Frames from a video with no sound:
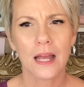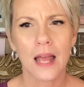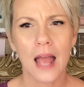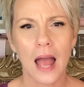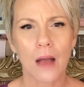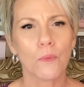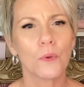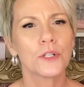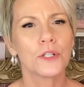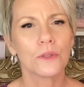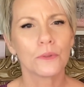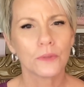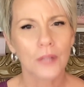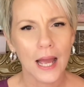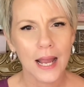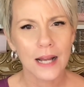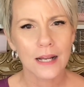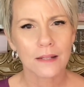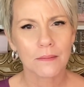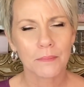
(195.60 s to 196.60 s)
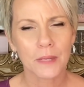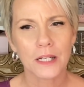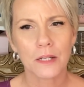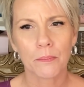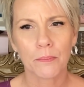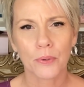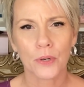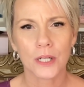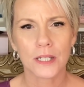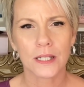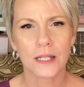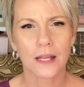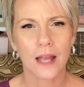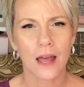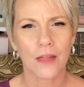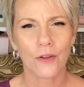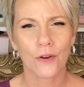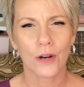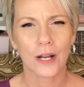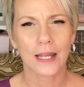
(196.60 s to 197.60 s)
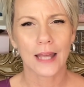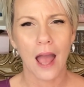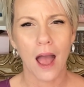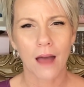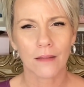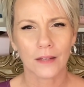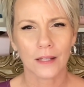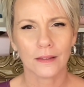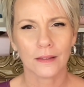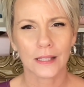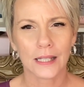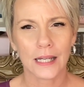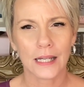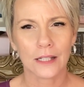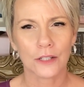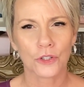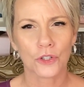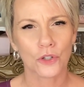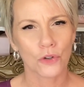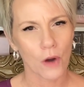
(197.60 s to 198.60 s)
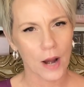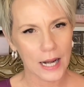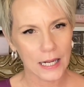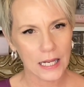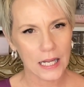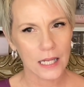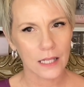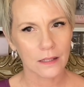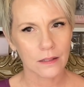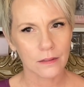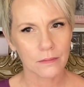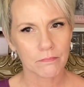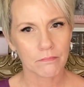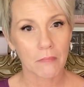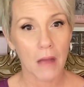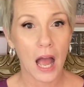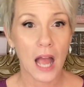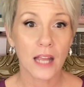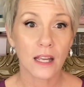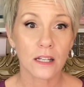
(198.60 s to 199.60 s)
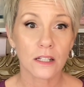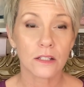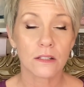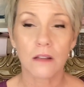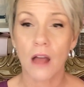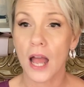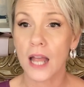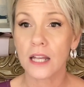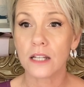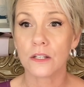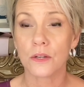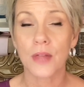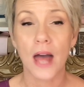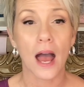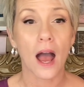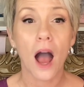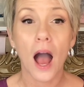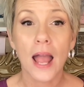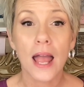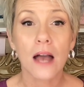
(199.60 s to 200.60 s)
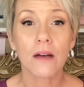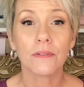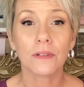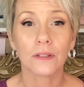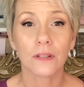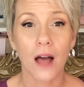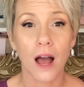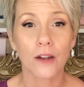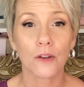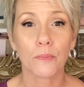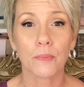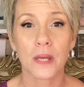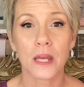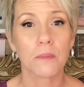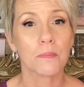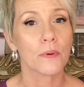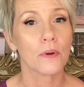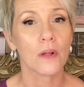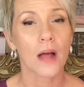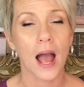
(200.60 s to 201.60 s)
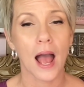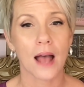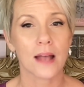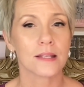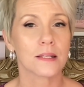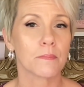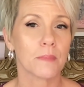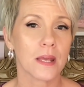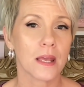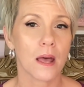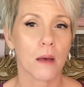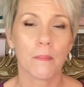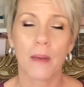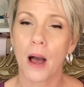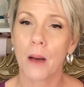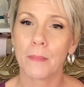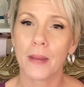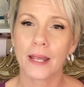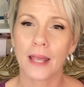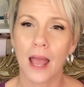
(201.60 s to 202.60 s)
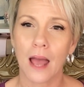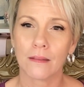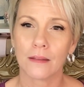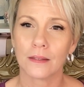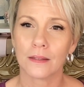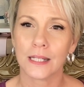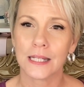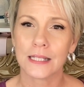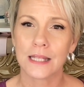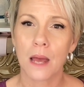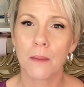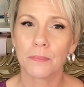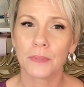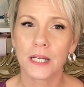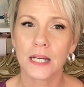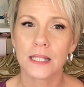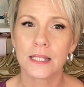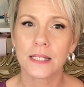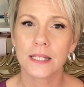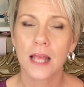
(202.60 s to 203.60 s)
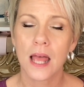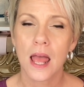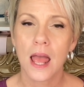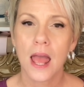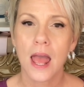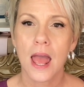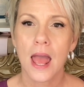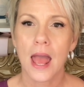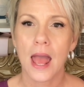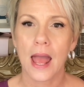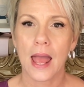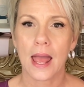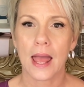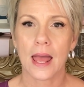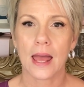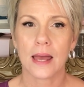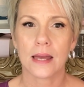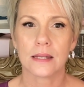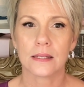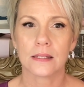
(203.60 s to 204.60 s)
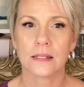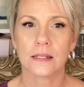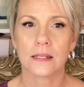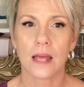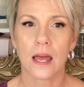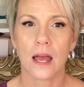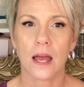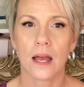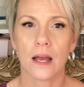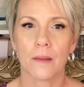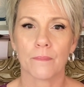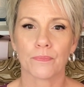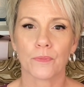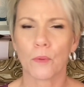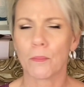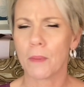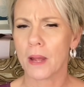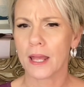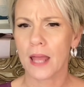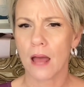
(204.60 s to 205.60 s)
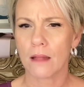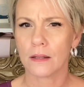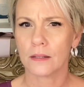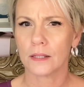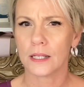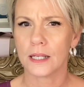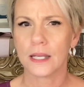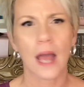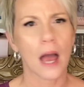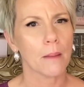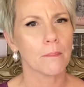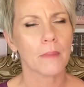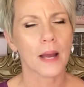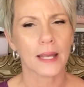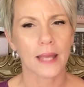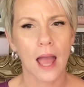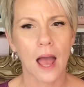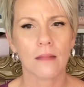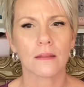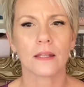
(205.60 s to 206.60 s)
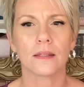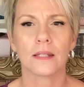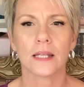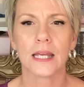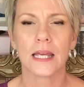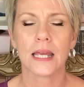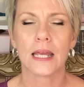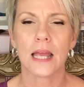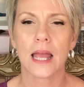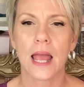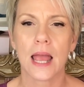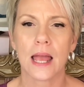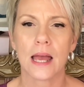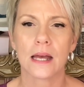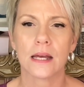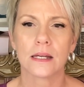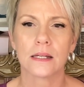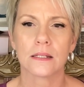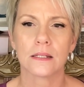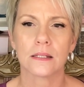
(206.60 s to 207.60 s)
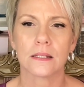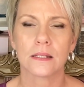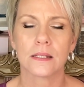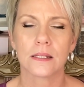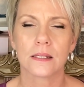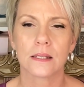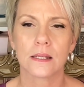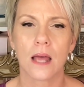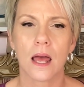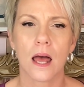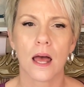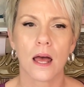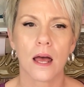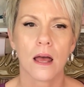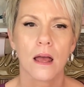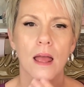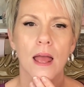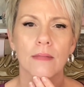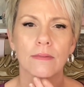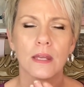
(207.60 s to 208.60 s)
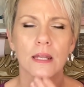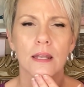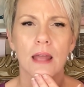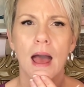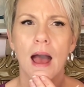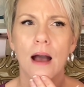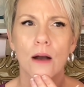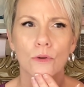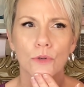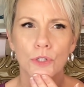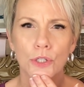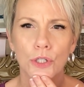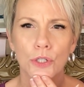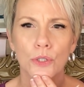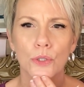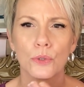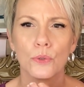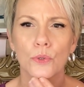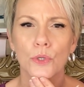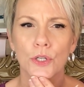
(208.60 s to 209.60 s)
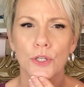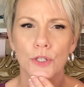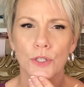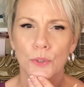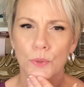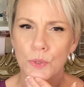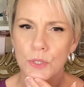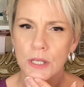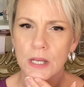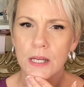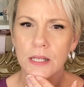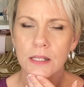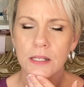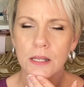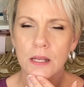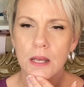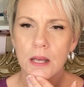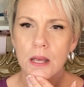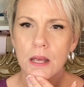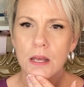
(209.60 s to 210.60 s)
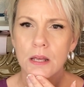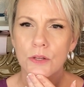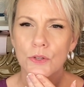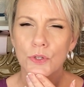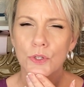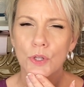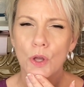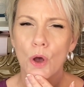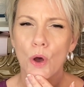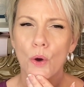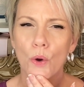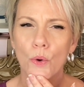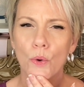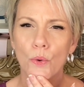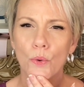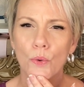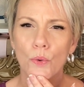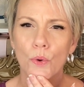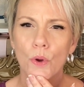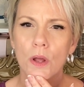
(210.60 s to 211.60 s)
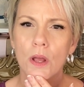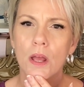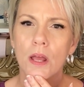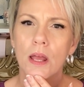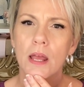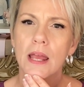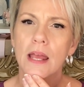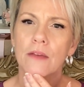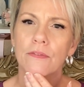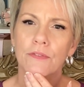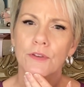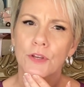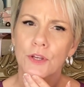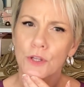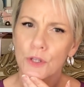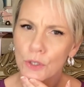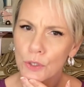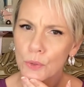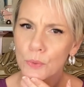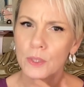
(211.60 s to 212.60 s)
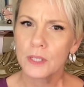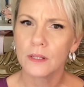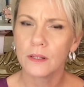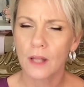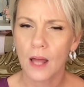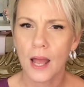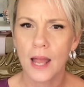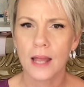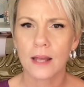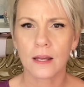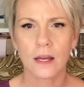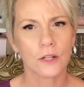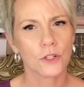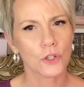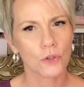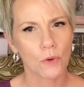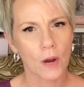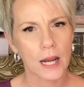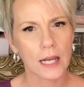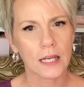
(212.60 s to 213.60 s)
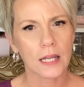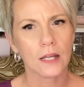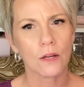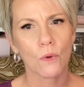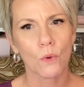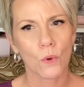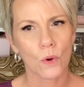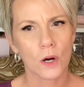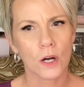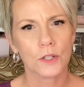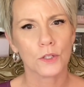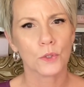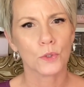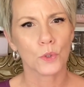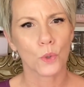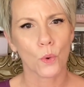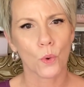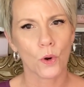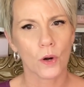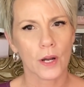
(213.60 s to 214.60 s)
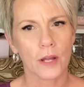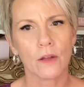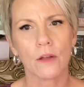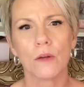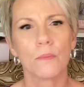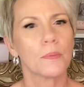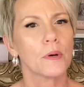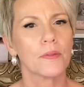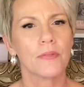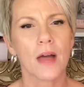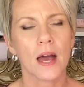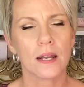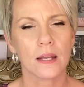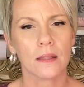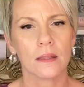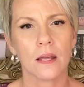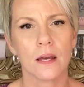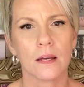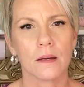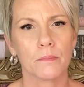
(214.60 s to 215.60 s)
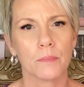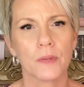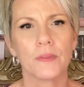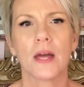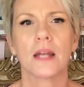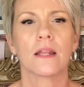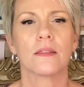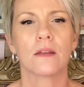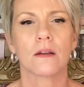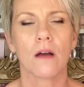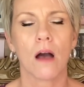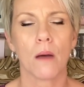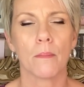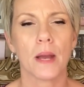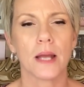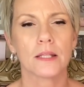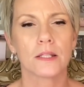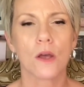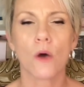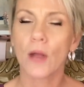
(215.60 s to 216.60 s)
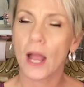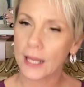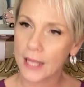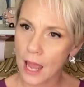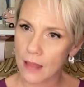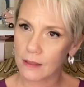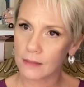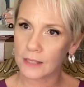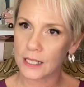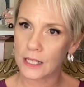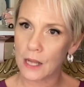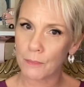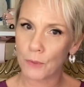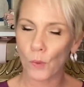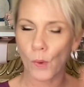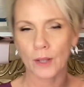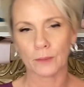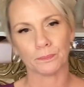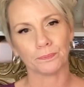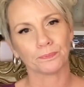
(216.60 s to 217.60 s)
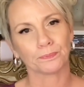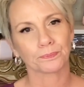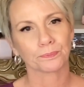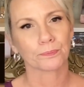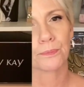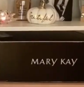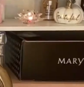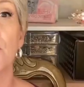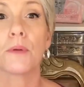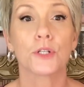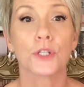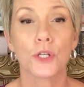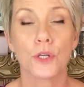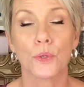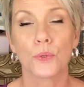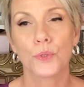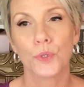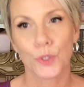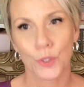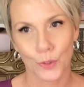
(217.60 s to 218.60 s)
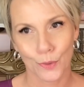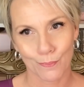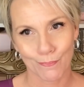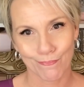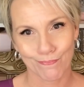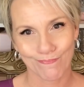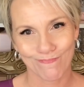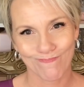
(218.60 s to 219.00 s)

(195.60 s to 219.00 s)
Would you like me to put together a Calendly training? I could do that. I have a lot of people ask me about my Calendly templates and my Calendly and then how to use it. So if you would like a training or a tutorial, put that in the comments. Okay, Calendly, number 1. Number 2, Zoom.